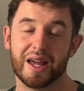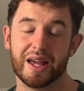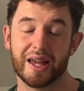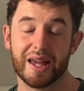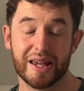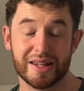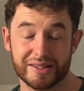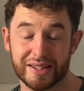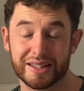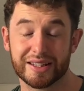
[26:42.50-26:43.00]

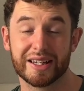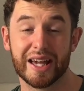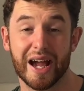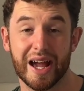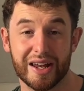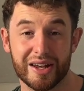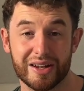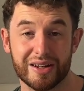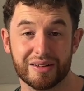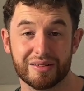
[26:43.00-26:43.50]
is,
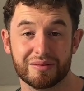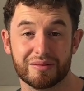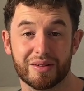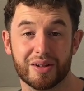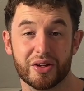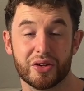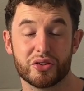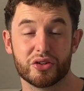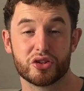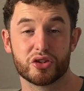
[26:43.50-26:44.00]
again,
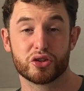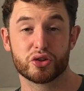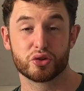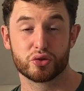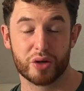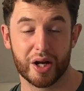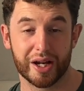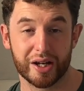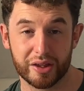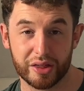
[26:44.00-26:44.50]

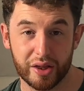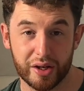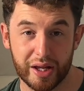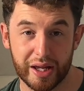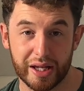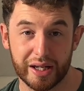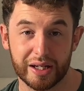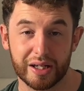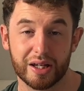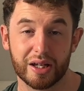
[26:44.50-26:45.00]

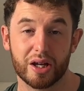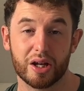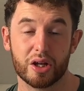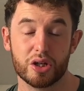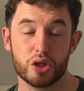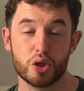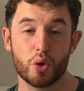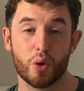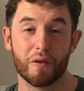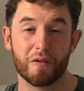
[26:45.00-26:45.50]
strengthening
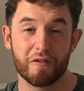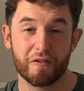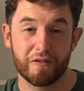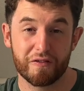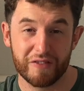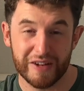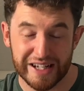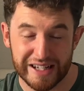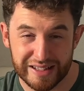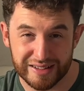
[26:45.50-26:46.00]
your
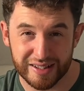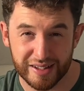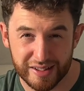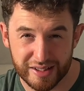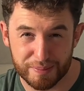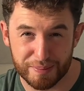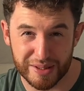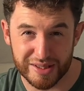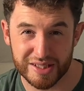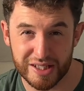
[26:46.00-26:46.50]
feet
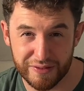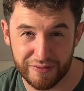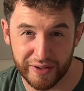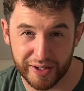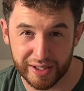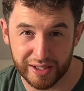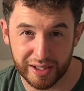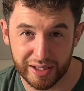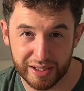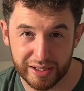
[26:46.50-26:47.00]

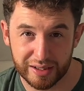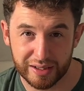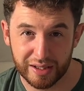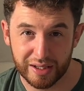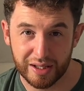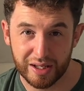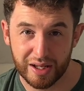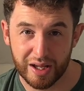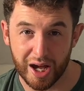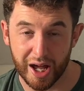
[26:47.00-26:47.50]
specifically.
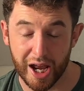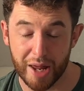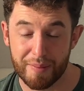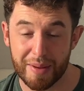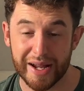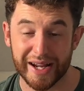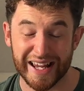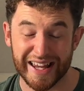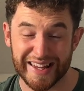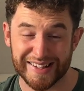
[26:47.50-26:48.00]
And I
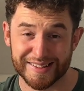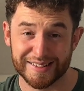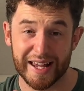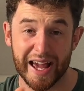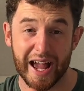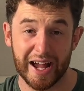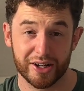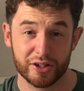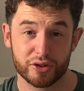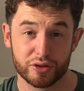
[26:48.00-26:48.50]
make it as an
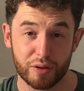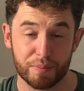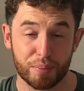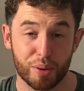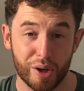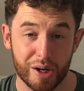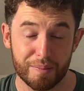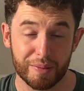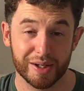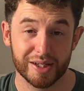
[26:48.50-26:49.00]
extra
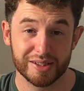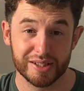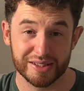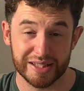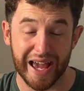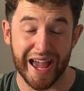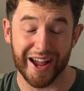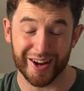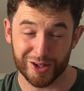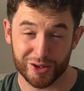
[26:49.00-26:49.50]
point because it's
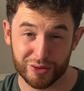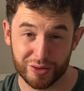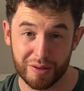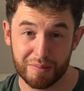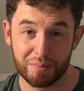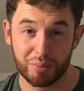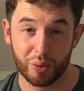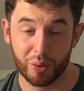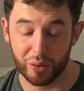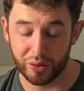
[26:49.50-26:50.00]
extra
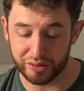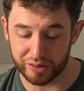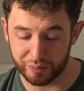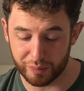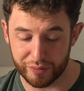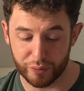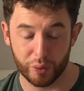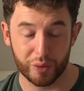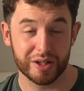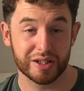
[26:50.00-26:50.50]
important.
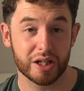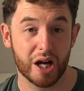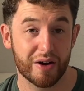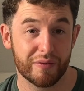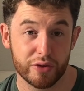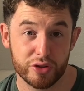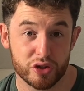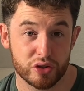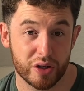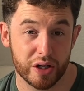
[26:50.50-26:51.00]
We've already
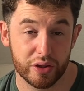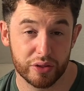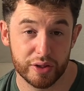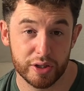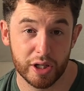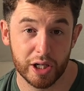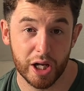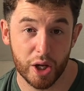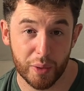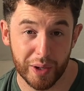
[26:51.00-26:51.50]
covered strengthening
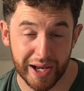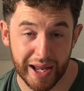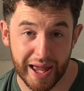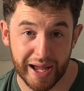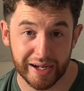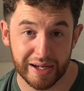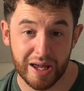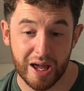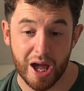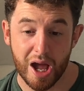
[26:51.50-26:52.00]
your lower leg,
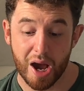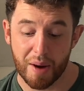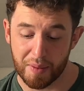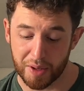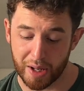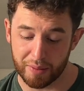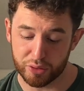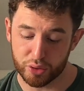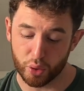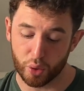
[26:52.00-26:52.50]
but
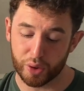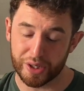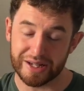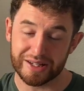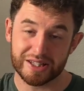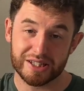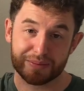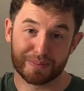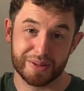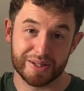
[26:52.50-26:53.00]
I'm talking
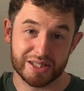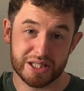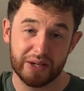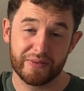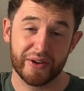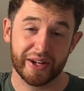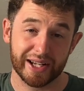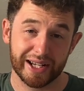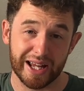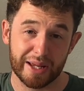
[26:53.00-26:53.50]

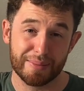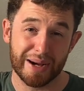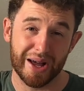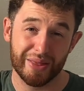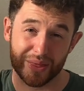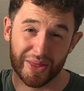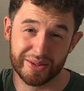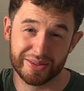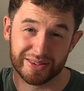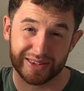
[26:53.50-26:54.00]
specifically about
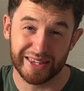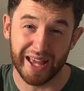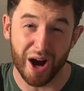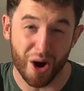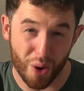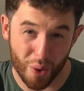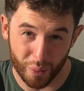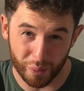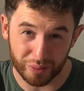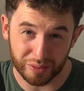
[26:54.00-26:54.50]
the
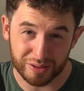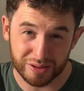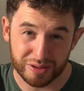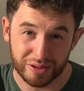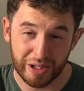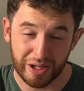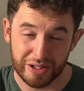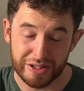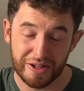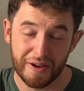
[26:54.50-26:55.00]
dogs,
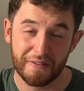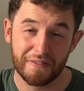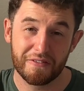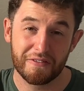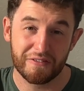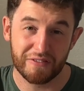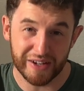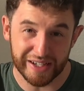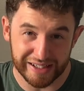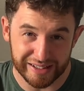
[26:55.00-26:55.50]
your
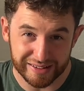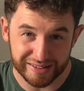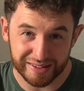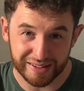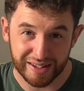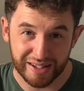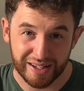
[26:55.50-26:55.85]
feet,